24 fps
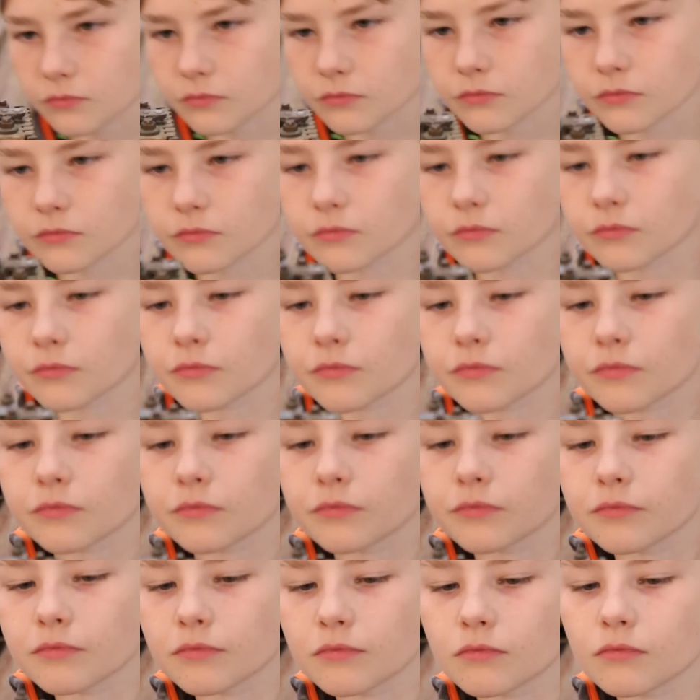
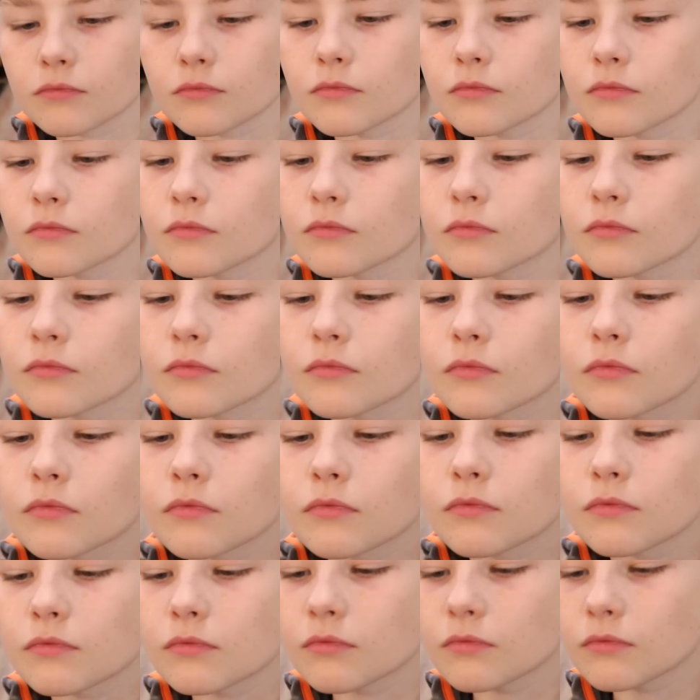
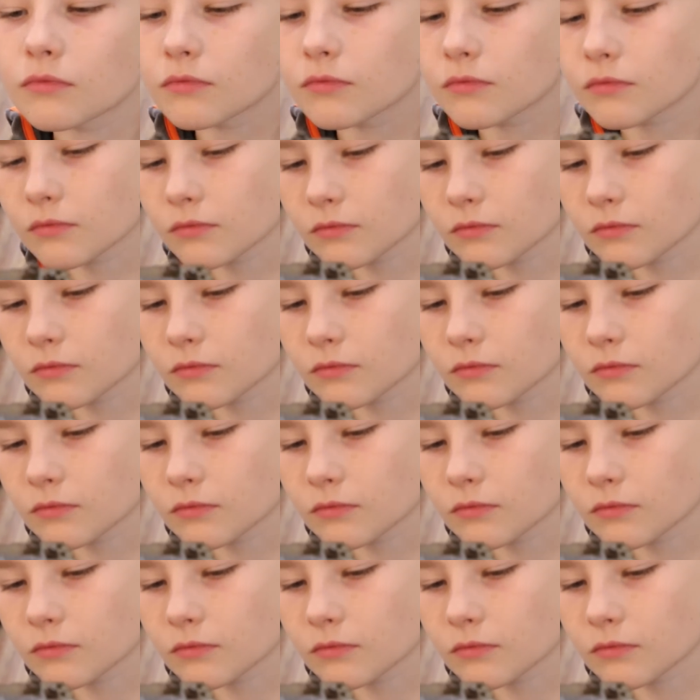No one is speaking in this clip.